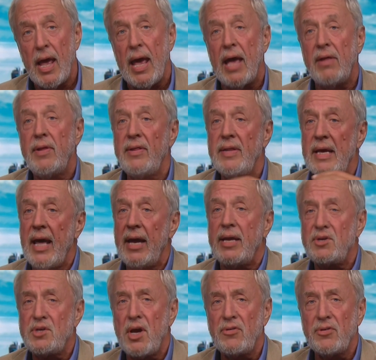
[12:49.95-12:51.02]
And then the
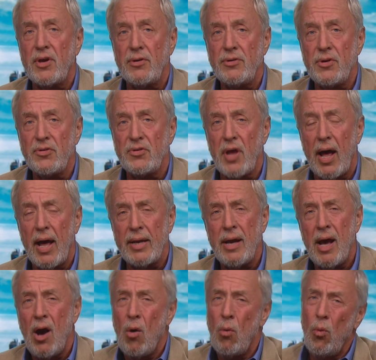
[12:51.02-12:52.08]
NHS could decide
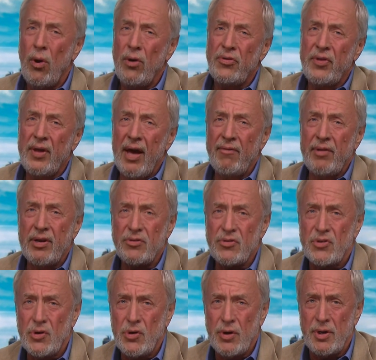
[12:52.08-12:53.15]
where's the evidence
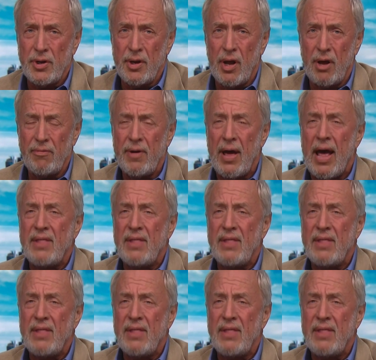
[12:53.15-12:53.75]
good enough